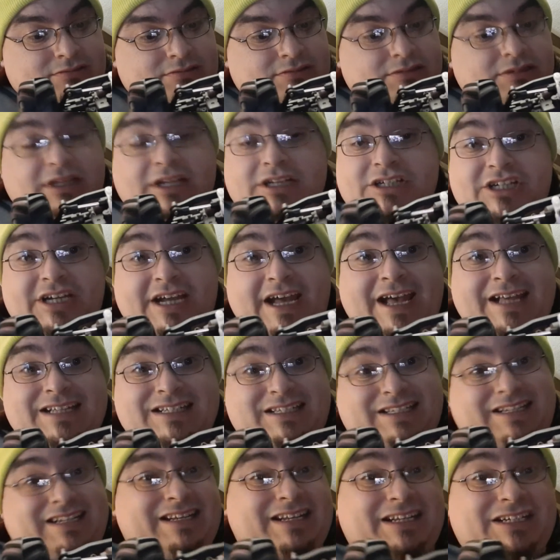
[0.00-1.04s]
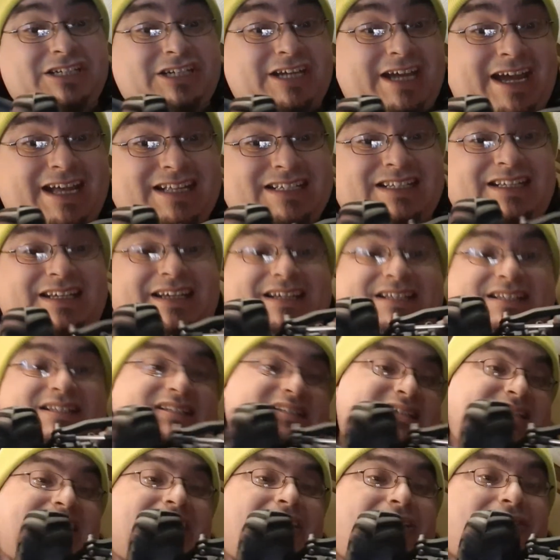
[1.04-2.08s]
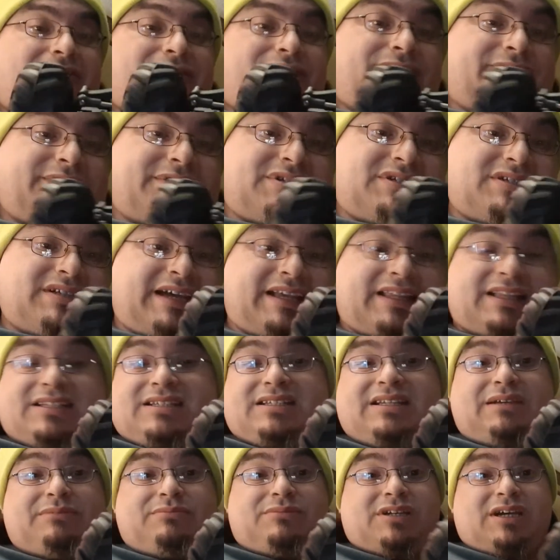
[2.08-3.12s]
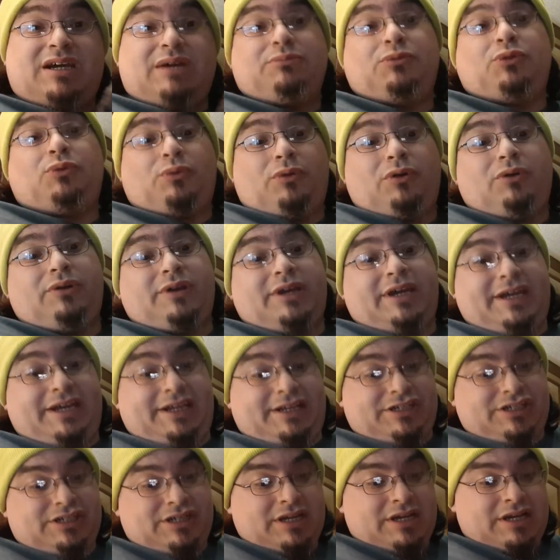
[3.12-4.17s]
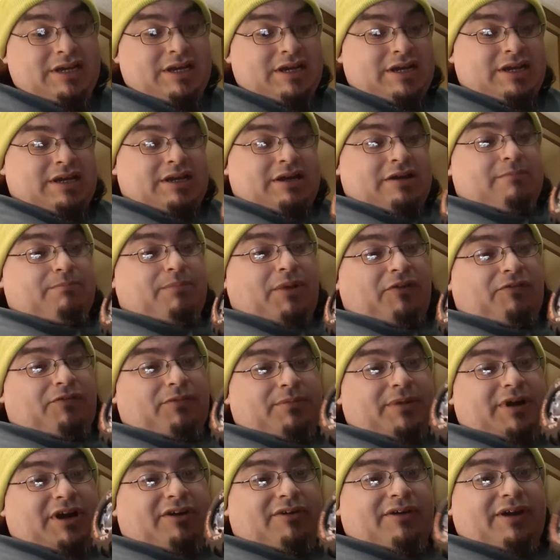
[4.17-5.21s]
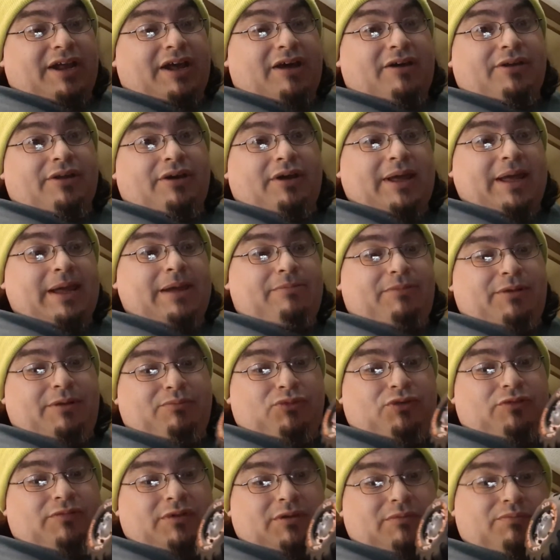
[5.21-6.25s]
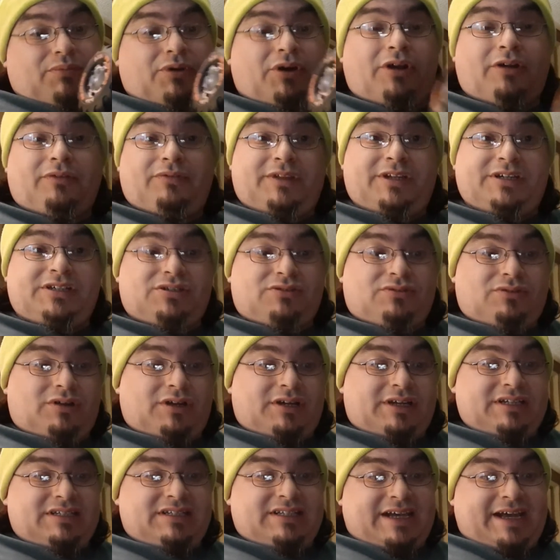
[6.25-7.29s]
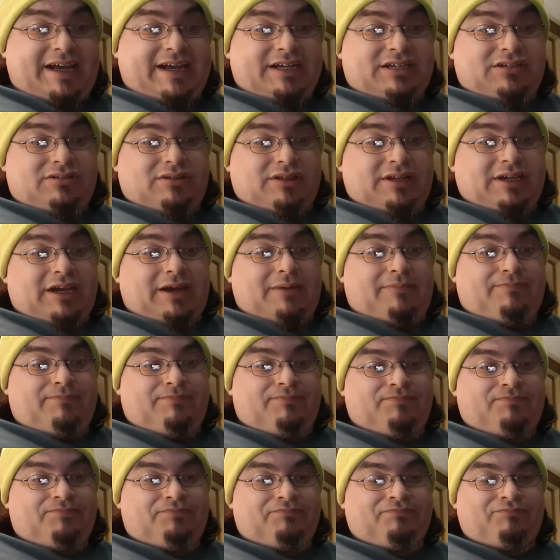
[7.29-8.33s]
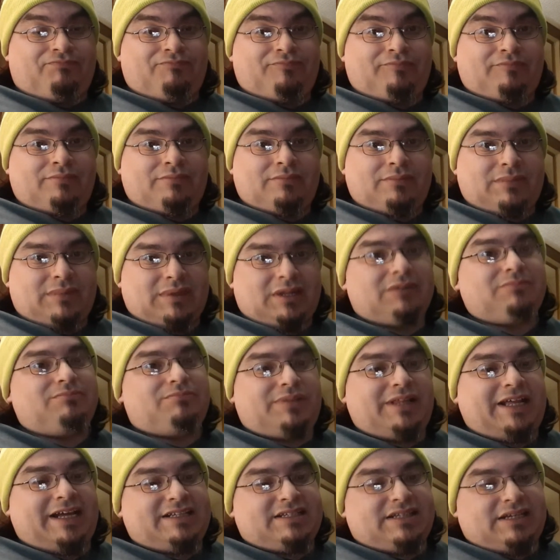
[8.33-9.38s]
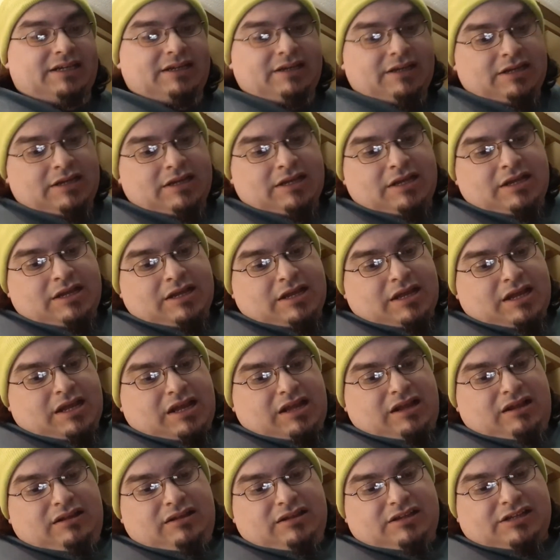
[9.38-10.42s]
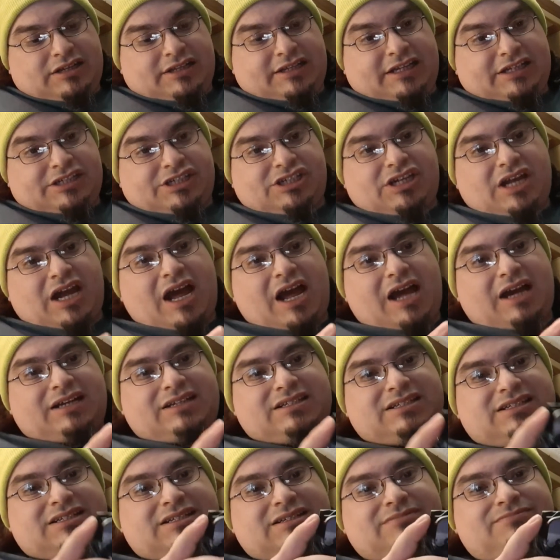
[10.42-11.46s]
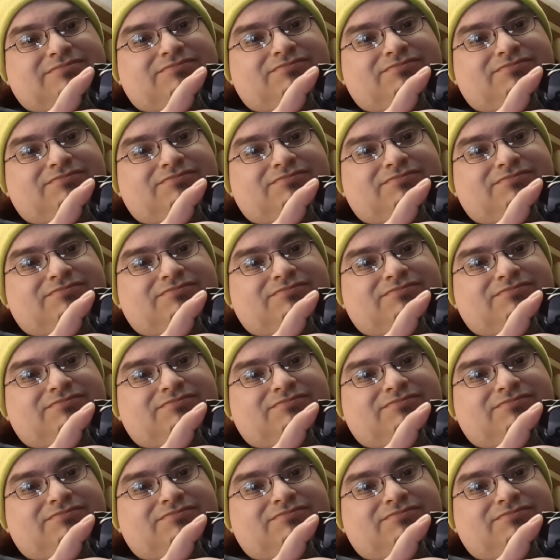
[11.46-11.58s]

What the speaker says: the chassis, and the chassis itself is at the same time the roll cage. But from there on out, every moving part of this truck is actually plastic. The shocks,